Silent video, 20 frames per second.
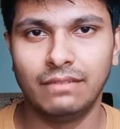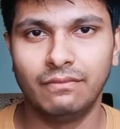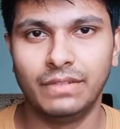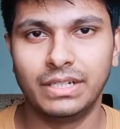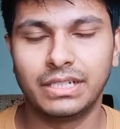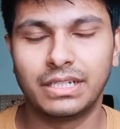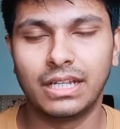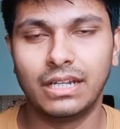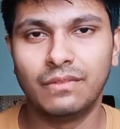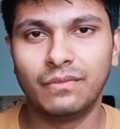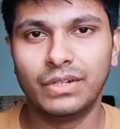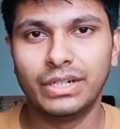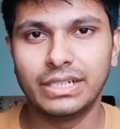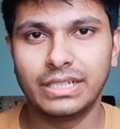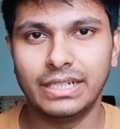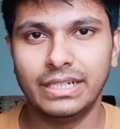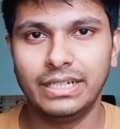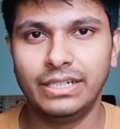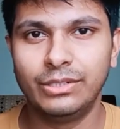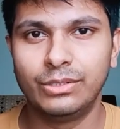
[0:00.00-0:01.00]
when
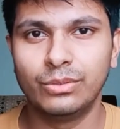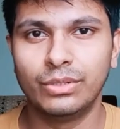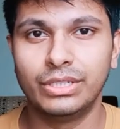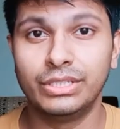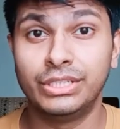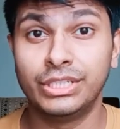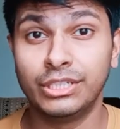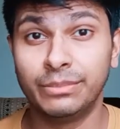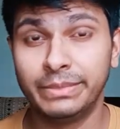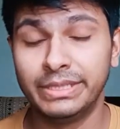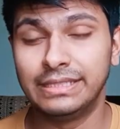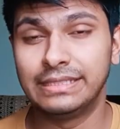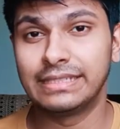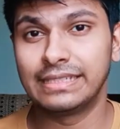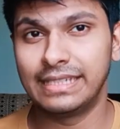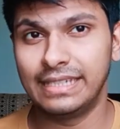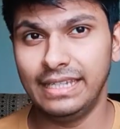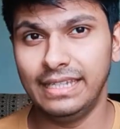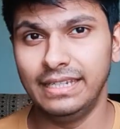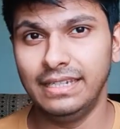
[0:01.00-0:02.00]
converted into a German
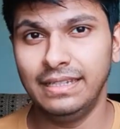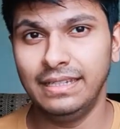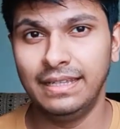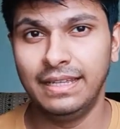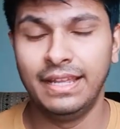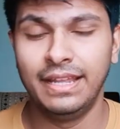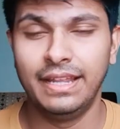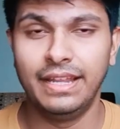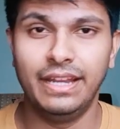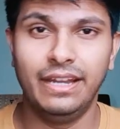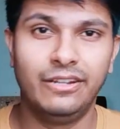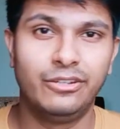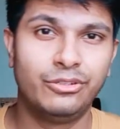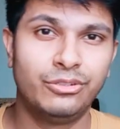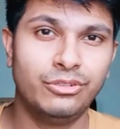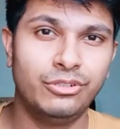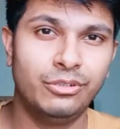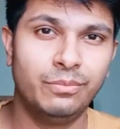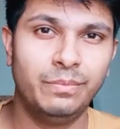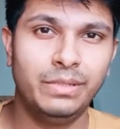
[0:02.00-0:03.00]
scale, it
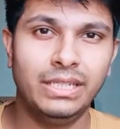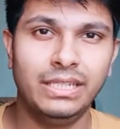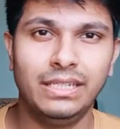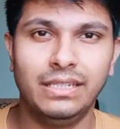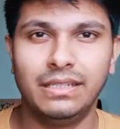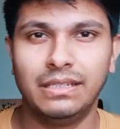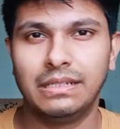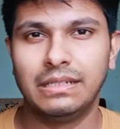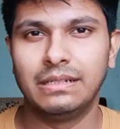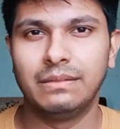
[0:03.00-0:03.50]
should be